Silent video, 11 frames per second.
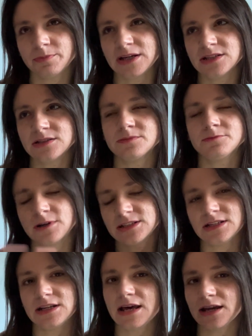based in
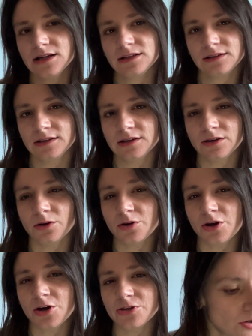present day on Earth.